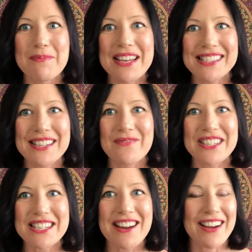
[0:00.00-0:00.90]
amazing
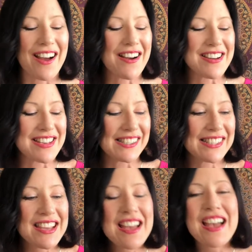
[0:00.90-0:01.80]
visionary
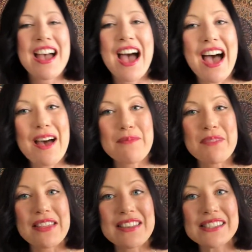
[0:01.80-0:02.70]
artist.
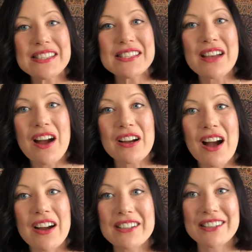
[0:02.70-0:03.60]
This is our
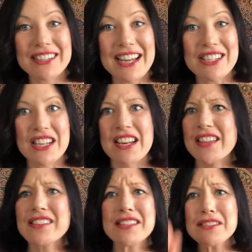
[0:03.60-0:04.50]
card creation,
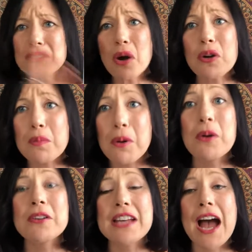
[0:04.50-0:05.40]
and this is a total
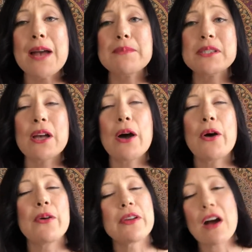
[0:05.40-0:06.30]
prototype,
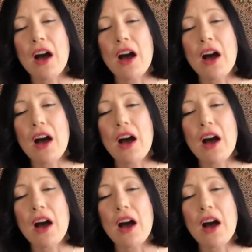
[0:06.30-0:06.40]
so the